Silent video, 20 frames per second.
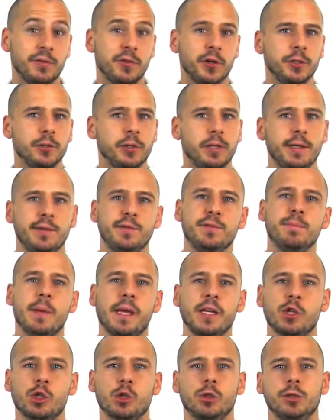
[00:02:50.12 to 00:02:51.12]
before you leave,
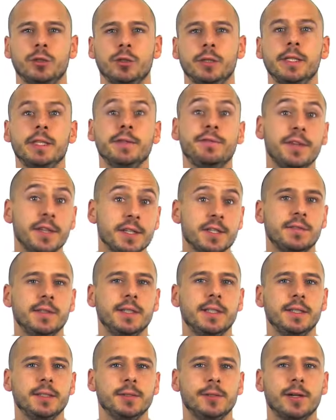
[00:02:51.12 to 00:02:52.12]
make sure to give this
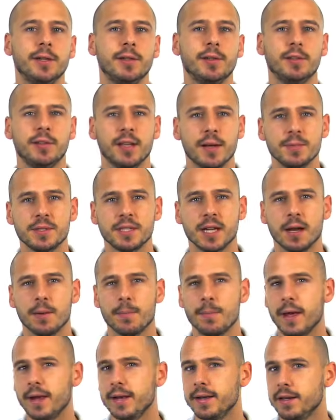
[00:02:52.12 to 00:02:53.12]
video a thumbs
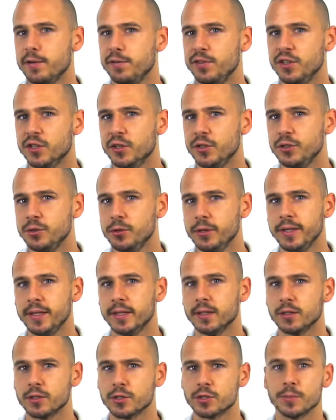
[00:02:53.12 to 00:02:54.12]
up, and if you're new
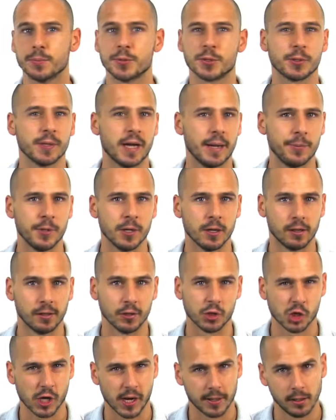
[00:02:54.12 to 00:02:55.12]
here, subscribe to our
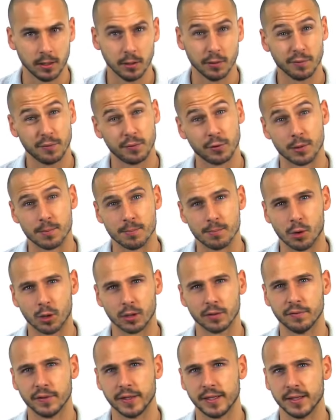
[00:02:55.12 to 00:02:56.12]
channel for
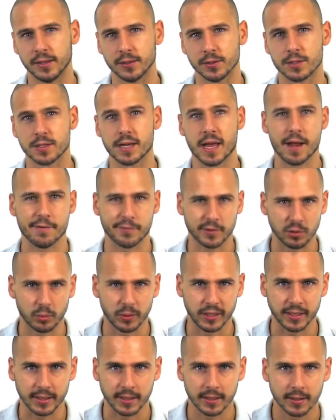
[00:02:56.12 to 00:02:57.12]
more videos every
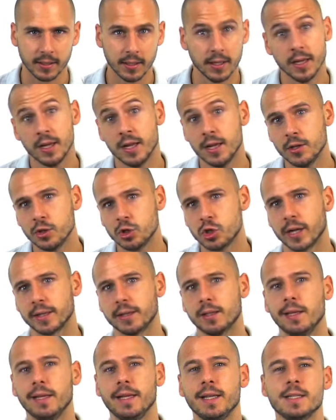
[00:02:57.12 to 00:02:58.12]
week. Check
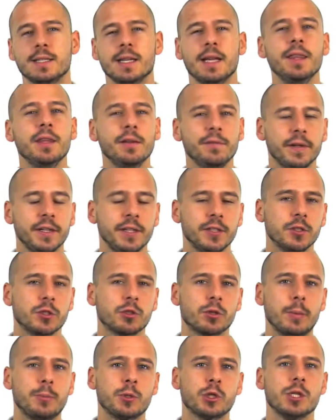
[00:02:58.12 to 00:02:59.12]
the links in the video
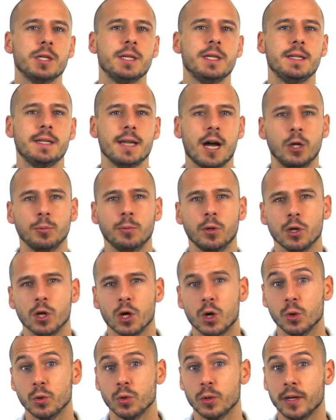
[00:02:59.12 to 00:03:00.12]
description down
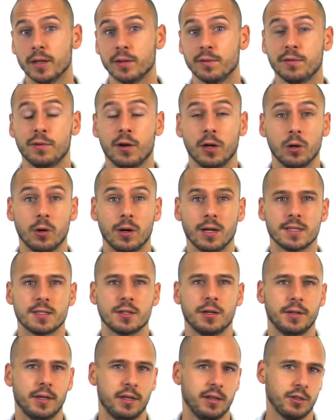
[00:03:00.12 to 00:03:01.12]
below and follow us
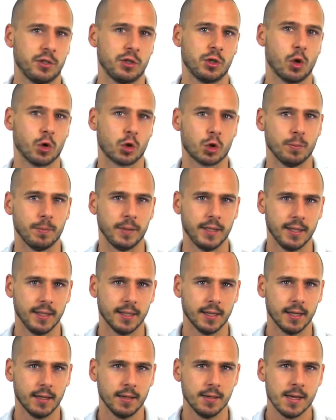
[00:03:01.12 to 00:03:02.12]
on other social
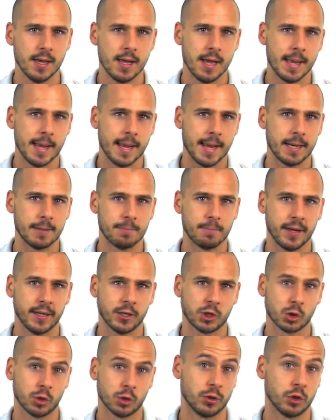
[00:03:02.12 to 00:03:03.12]
media, and make
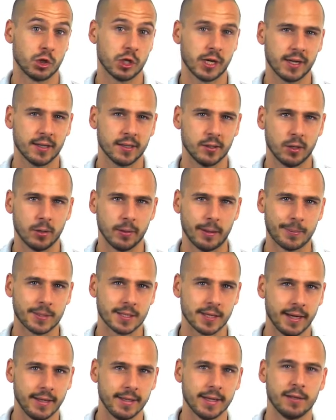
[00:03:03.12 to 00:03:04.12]
to check out our
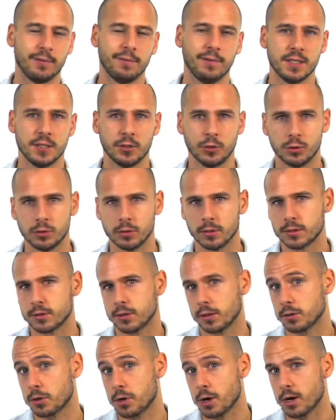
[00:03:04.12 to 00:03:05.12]
website at physiotutors
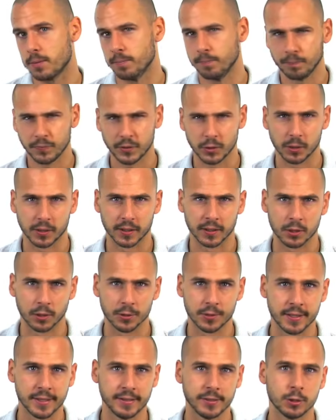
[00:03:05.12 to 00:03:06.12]
dot com. You can
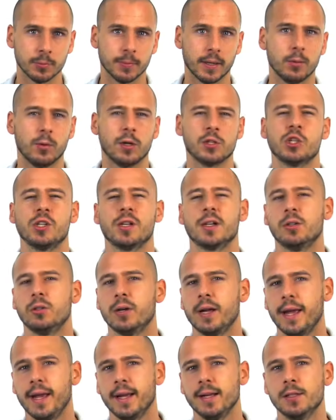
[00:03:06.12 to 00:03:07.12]
continue by watching our
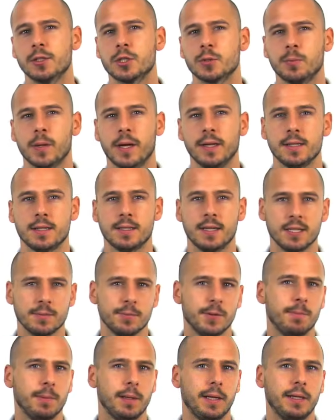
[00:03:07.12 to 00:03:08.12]
ankle sprain
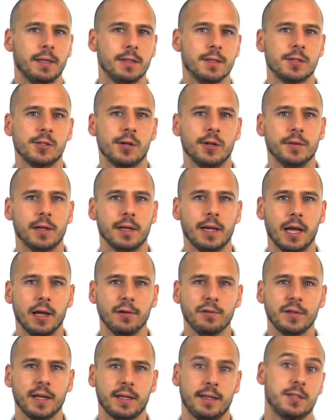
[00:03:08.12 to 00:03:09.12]
assessment playlist on the
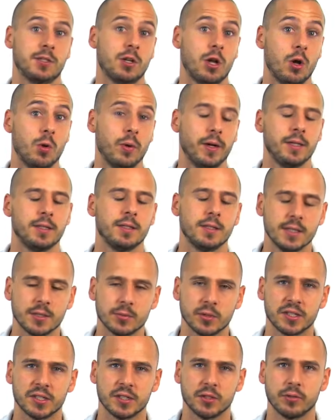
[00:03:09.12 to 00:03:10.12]
left, and as always, this
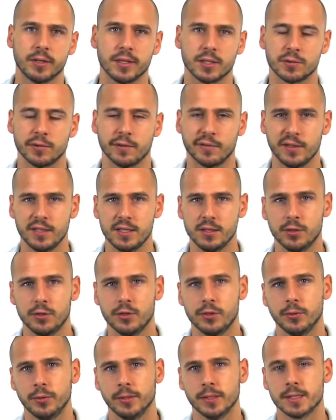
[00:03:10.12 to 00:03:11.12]
was Andreas for
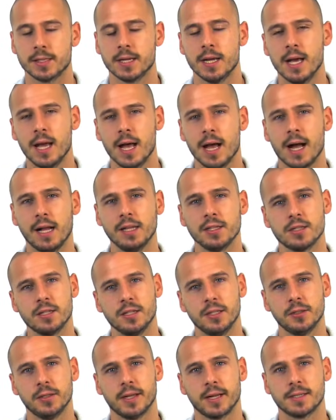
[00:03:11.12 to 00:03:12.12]
Physiotutors. I'll
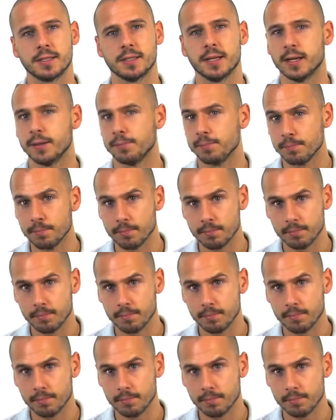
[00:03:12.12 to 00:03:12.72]
see you next time.